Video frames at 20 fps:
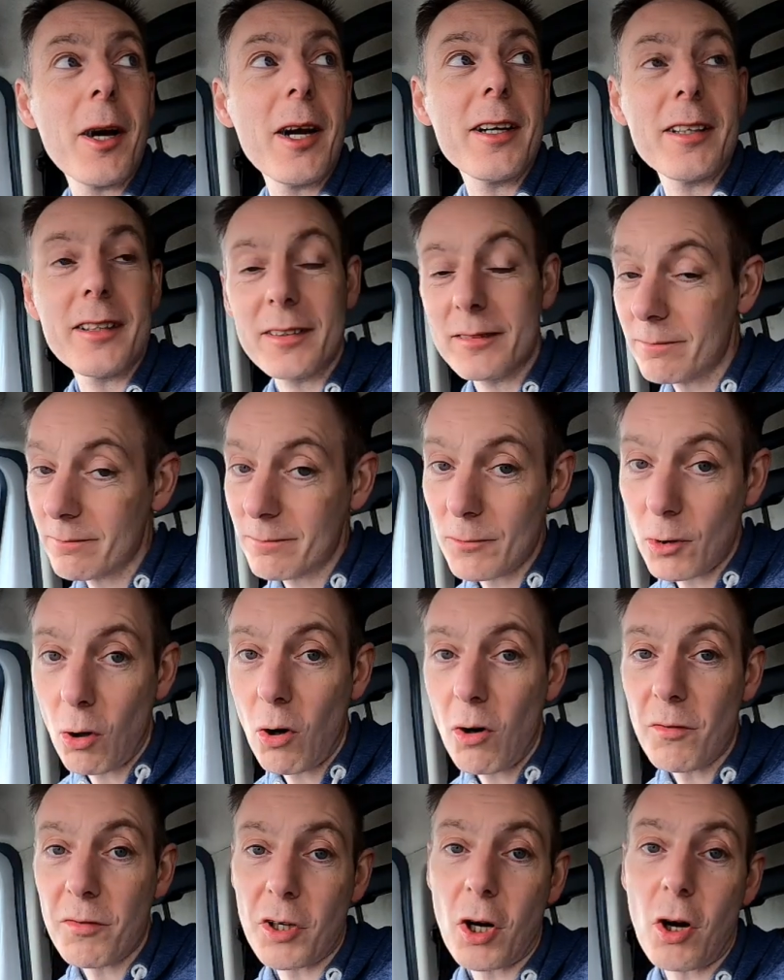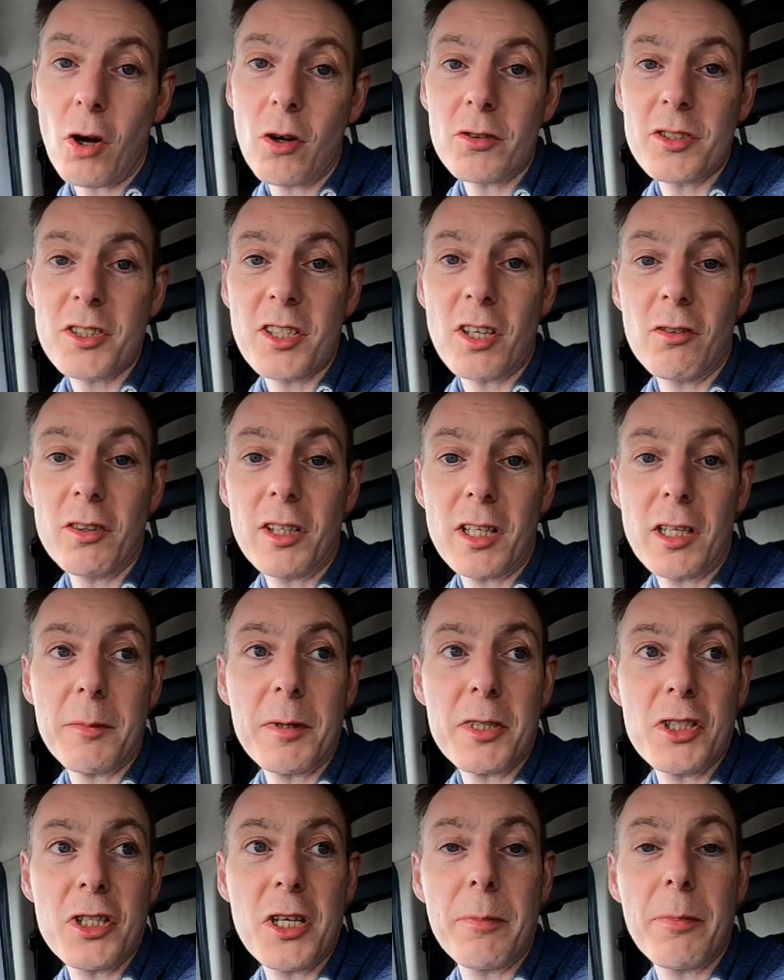but overall still going to
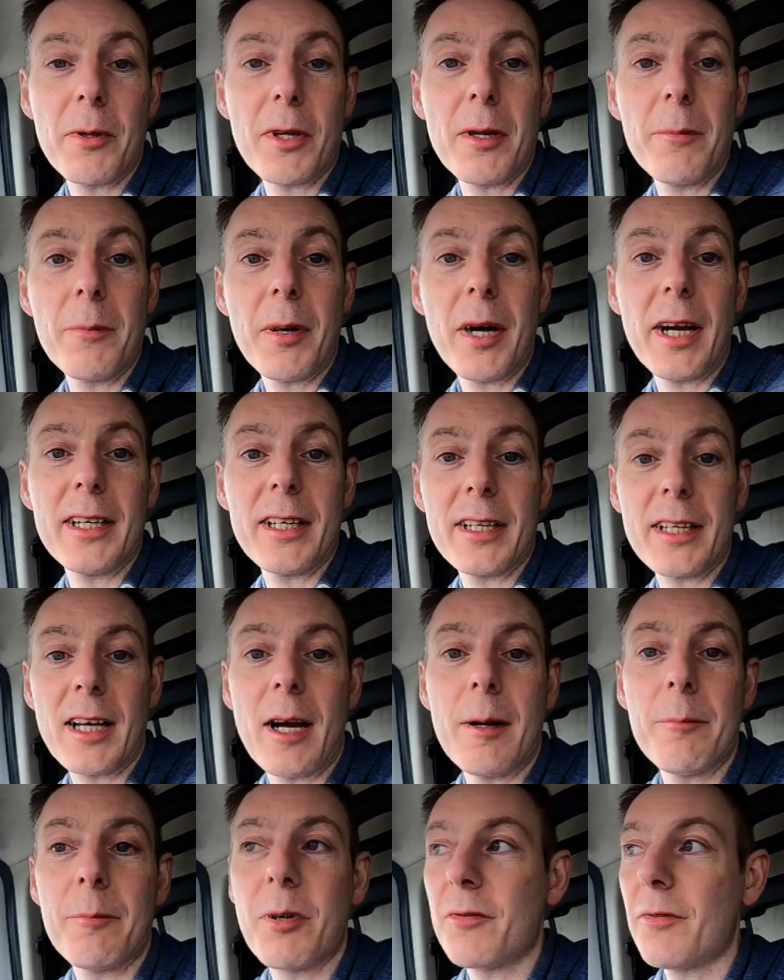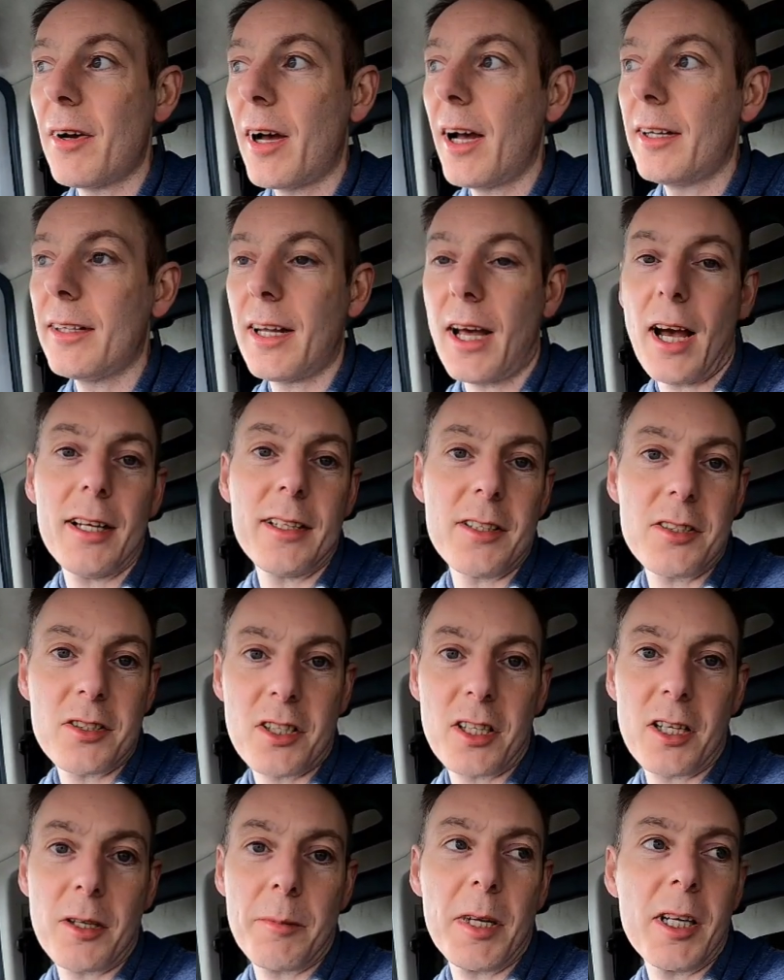be cheaper than buying a camper van and
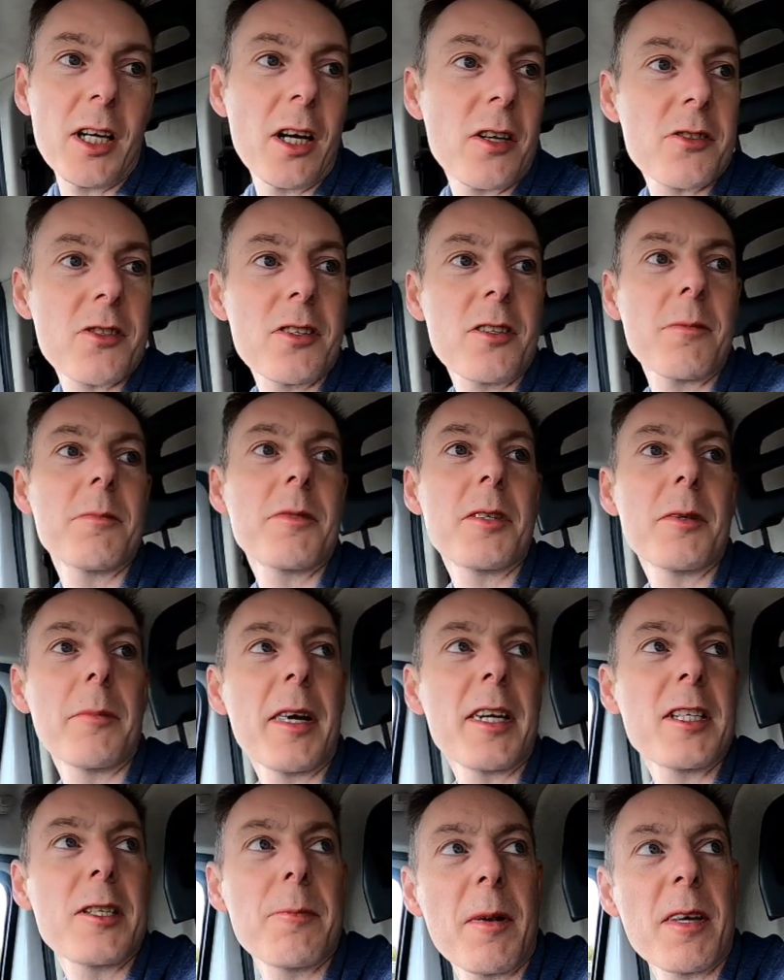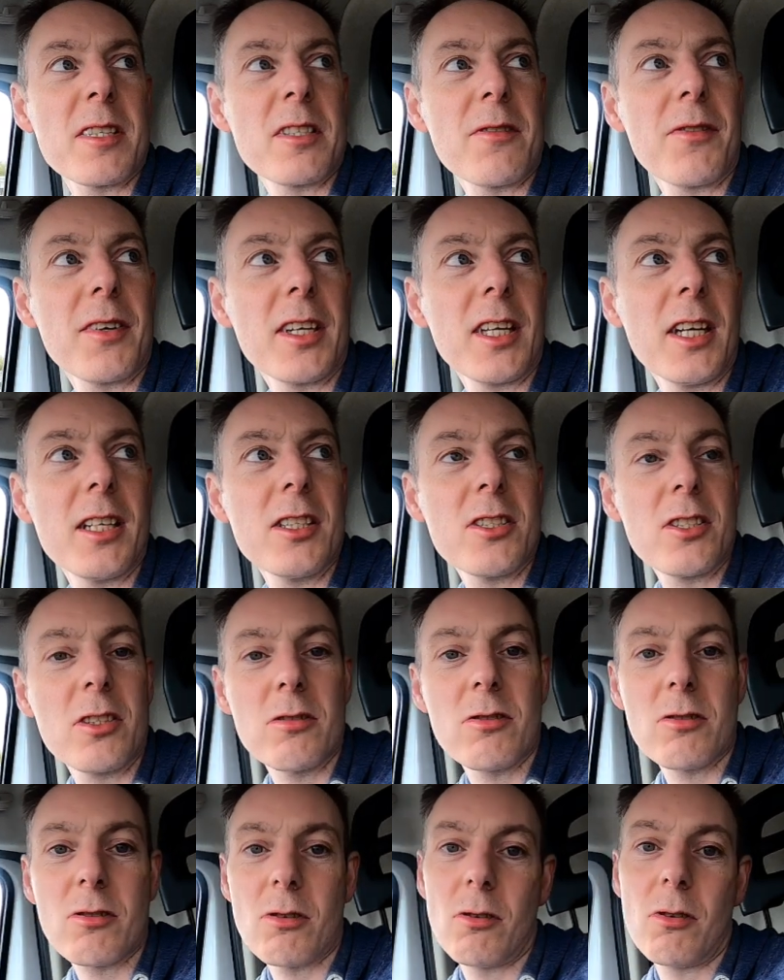it's going to be custom to my
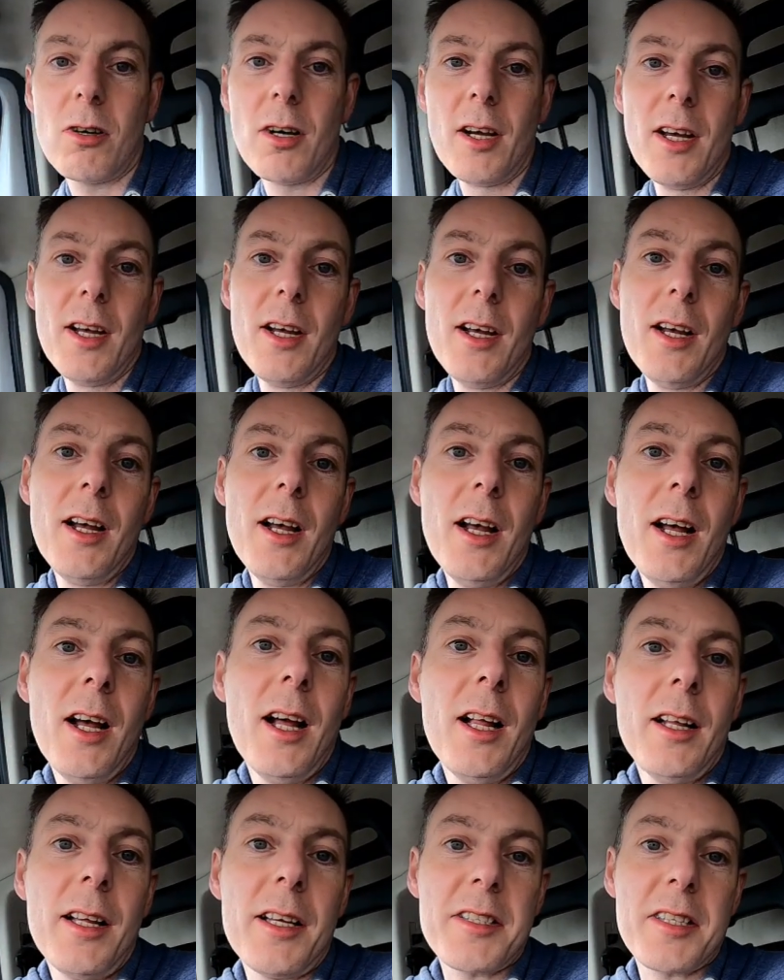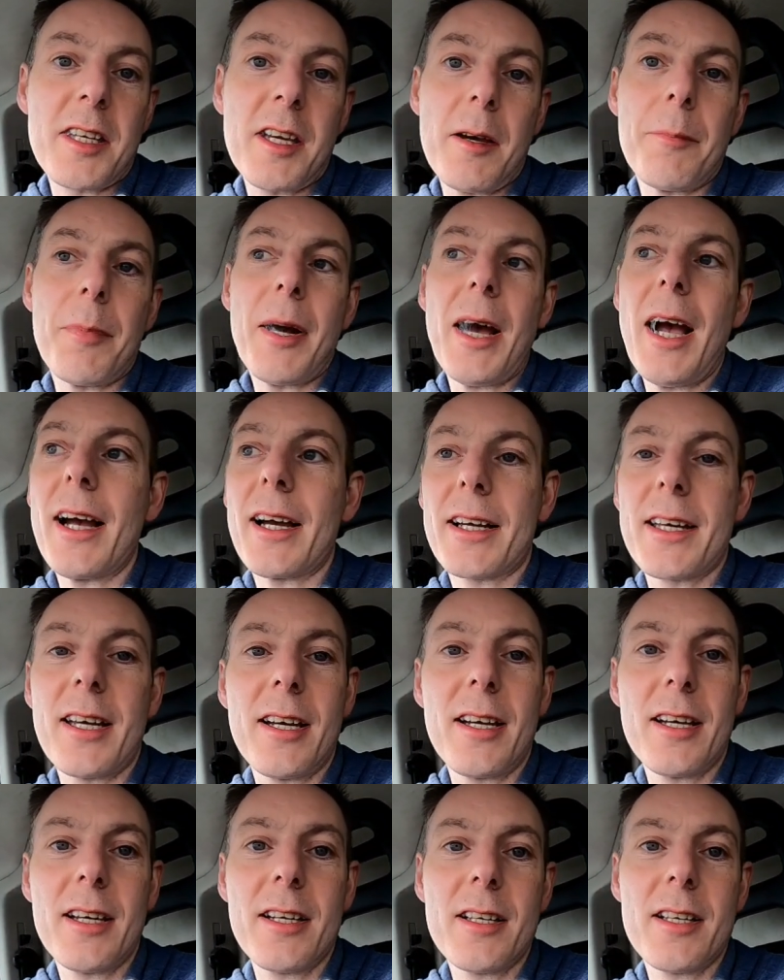specification so Let's get back,
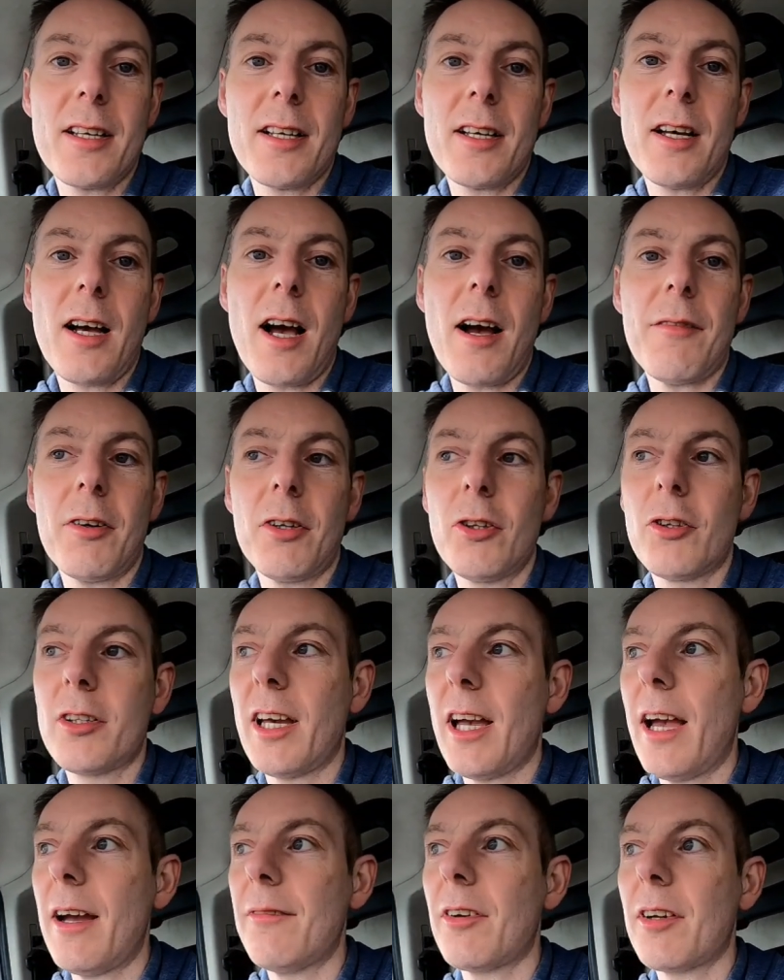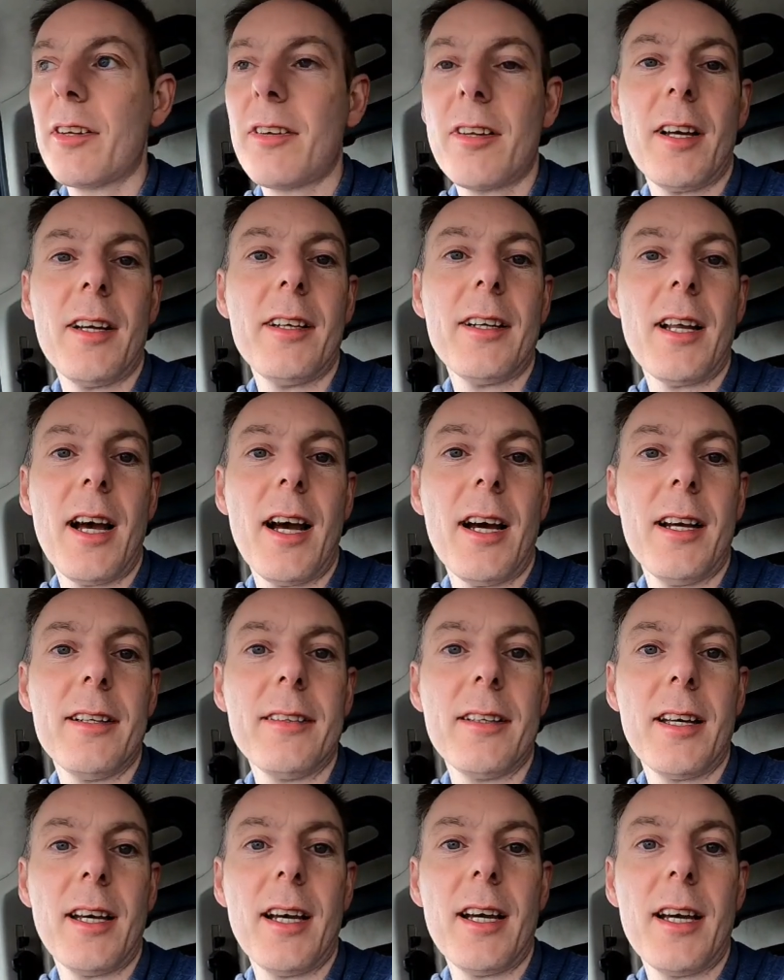have a look at everything
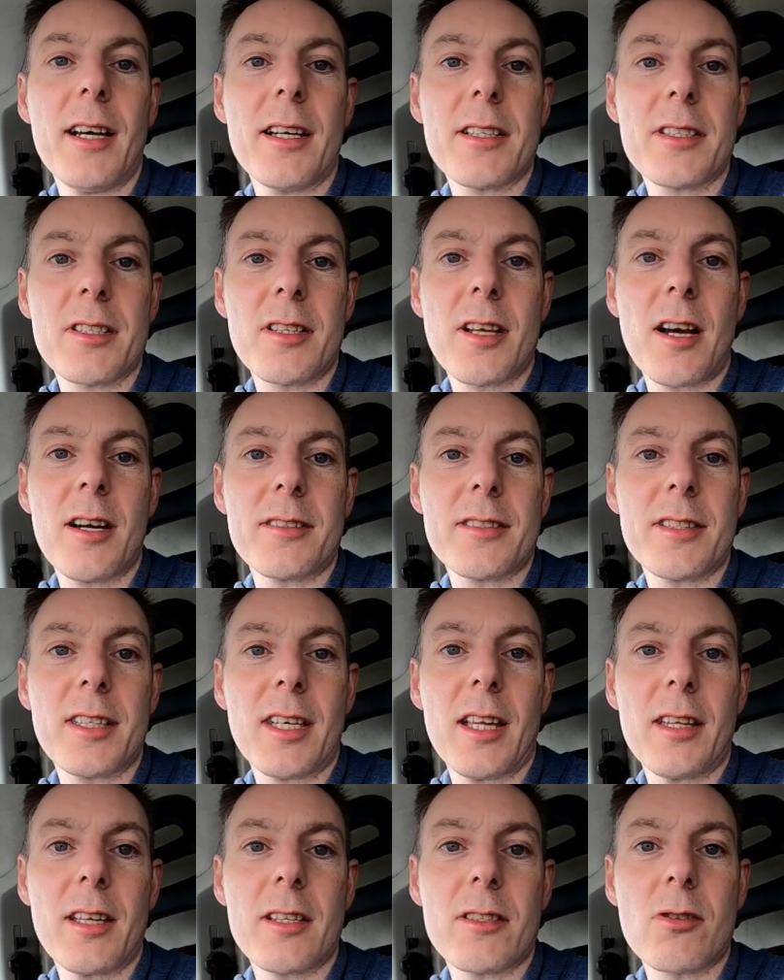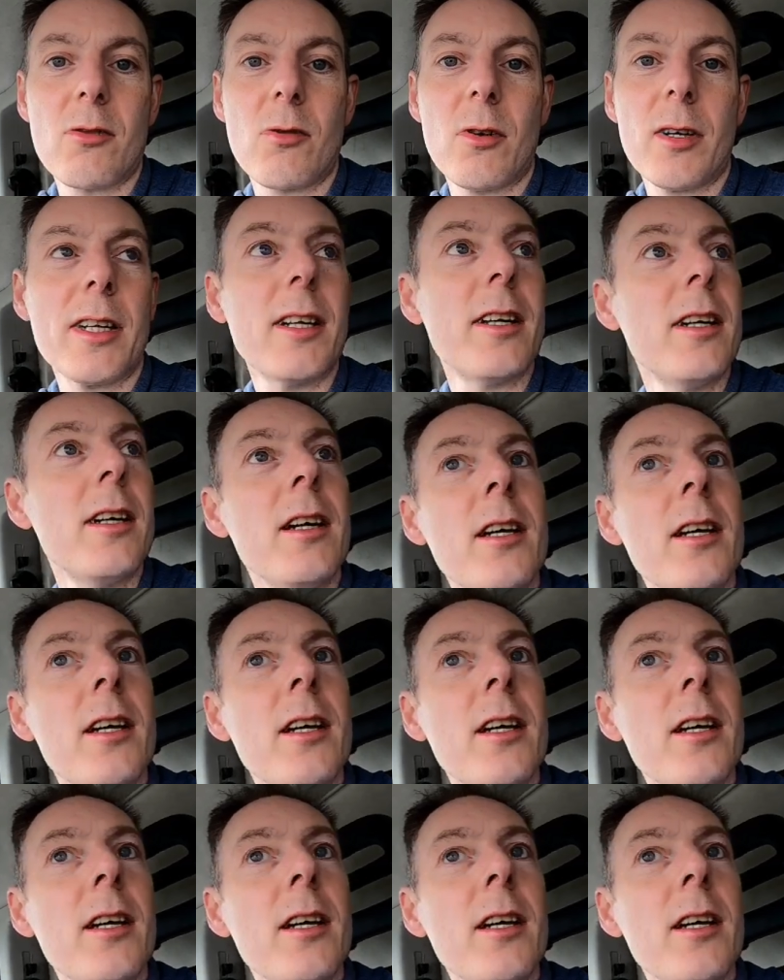and uh, start to get this going.